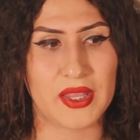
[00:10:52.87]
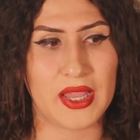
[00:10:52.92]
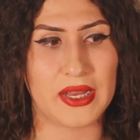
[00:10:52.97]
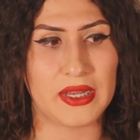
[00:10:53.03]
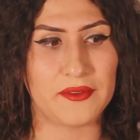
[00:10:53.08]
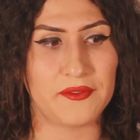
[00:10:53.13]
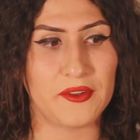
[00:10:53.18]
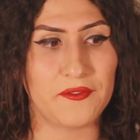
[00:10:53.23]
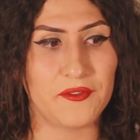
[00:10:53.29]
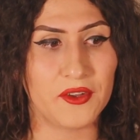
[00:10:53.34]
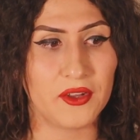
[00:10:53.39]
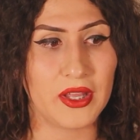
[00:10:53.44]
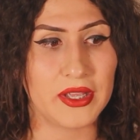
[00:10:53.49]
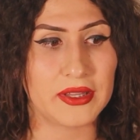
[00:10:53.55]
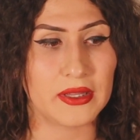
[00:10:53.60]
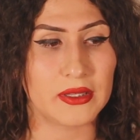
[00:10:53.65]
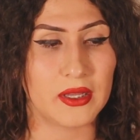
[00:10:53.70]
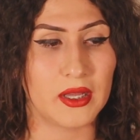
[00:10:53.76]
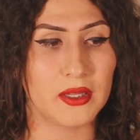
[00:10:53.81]
And if you feel
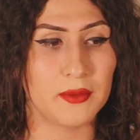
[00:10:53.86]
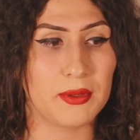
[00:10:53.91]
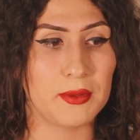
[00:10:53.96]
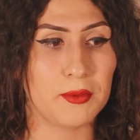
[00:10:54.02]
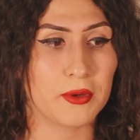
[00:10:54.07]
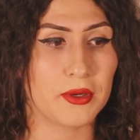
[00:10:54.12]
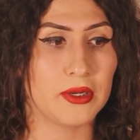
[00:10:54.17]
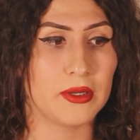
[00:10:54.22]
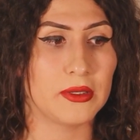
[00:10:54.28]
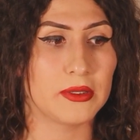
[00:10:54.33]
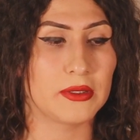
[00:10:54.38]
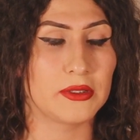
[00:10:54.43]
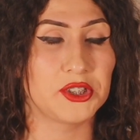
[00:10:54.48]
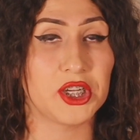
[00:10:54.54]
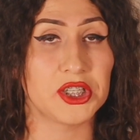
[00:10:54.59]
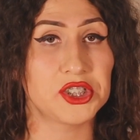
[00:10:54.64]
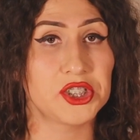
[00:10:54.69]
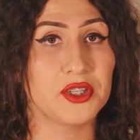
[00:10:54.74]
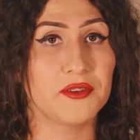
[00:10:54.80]
like other people are going to
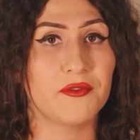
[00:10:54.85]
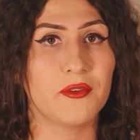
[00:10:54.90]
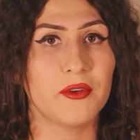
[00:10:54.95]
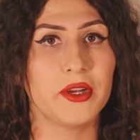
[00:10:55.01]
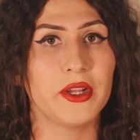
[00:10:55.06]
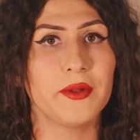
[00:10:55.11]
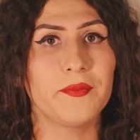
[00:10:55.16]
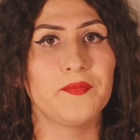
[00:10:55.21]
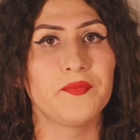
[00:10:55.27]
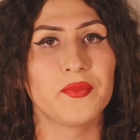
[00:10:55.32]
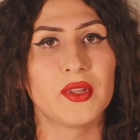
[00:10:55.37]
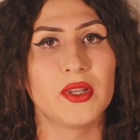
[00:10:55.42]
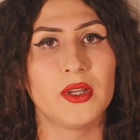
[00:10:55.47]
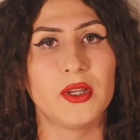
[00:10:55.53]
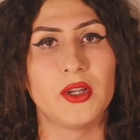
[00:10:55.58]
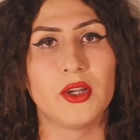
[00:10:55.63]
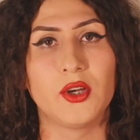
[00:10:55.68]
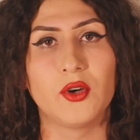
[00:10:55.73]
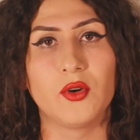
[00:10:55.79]
judge you for it,
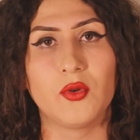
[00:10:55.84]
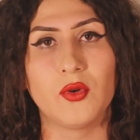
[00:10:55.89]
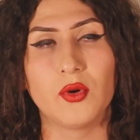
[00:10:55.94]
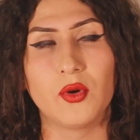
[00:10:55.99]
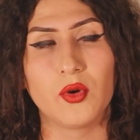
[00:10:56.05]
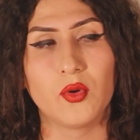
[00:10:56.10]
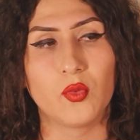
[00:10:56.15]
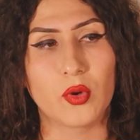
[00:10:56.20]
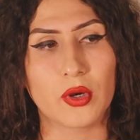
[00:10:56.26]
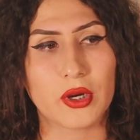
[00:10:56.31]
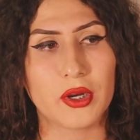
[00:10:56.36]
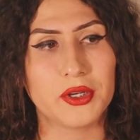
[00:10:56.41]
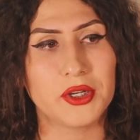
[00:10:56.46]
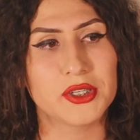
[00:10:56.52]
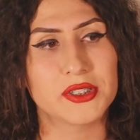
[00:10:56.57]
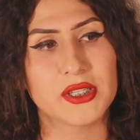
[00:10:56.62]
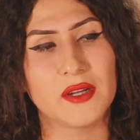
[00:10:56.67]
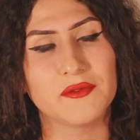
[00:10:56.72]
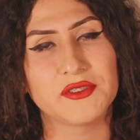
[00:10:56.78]
work
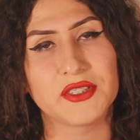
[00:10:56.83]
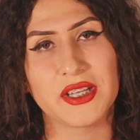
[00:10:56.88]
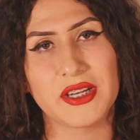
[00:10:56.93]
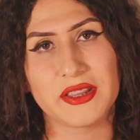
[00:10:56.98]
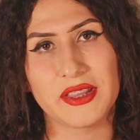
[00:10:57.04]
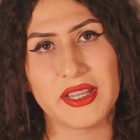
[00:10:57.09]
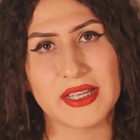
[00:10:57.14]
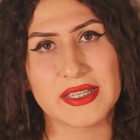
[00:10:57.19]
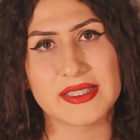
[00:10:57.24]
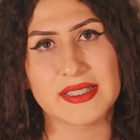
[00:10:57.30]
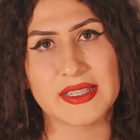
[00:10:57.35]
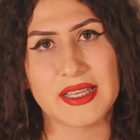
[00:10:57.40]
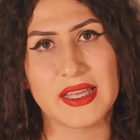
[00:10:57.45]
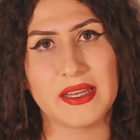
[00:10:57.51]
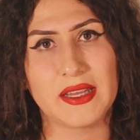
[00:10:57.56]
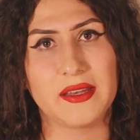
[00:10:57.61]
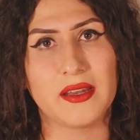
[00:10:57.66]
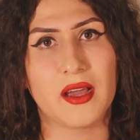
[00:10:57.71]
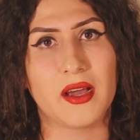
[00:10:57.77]
on yourself to get a thick
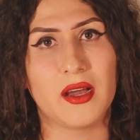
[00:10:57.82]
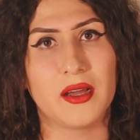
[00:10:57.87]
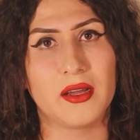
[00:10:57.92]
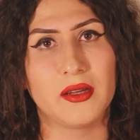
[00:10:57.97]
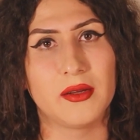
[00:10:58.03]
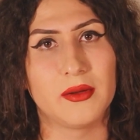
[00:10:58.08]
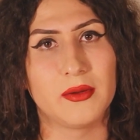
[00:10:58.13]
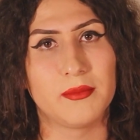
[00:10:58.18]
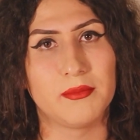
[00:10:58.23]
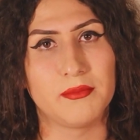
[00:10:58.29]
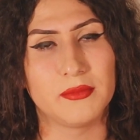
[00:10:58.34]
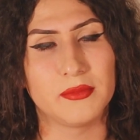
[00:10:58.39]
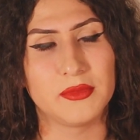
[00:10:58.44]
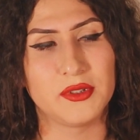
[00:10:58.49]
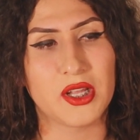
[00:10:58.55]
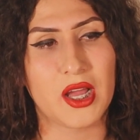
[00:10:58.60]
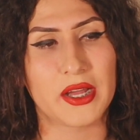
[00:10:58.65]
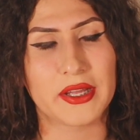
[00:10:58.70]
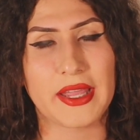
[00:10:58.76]
skin and
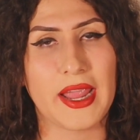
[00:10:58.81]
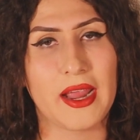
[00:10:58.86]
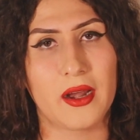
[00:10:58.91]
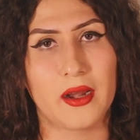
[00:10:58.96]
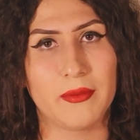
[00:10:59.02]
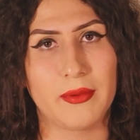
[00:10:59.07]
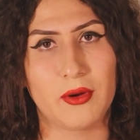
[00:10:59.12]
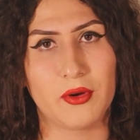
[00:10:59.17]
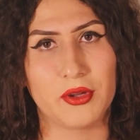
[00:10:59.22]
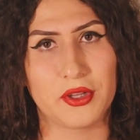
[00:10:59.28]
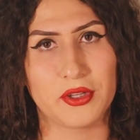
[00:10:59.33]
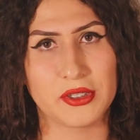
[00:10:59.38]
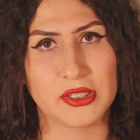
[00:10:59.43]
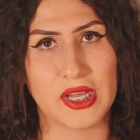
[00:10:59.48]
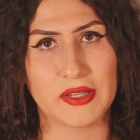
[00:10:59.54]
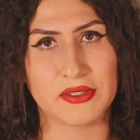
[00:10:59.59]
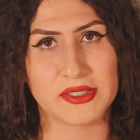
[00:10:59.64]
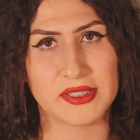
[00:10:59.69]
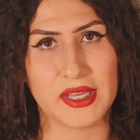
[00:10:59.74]
not care about what
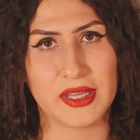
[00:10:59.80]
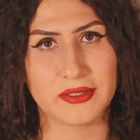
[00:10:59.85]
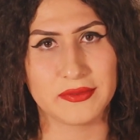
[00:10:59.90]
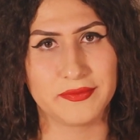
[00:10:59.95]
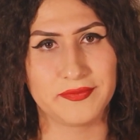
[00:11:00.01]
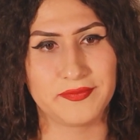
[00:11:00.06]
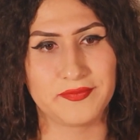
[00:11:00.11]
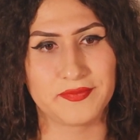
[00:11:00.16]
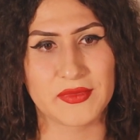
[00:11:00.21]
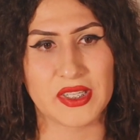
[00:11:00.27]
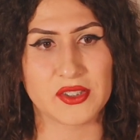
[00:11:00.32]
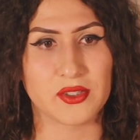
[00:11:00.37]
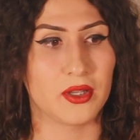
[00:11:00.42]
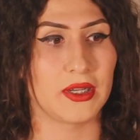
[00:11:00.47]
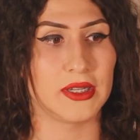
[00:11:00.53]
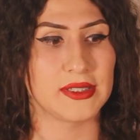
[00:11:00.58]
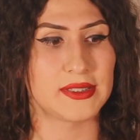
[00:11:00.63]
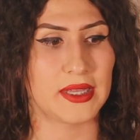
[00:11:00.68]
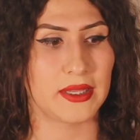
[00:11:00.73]
others have to say. That's
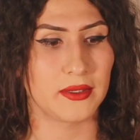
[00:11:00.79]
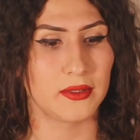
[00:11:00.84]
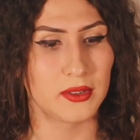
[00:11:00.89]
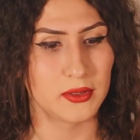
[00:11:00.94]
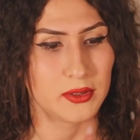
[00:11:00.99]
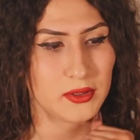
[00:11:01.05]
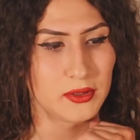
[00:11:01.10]
all I got to say.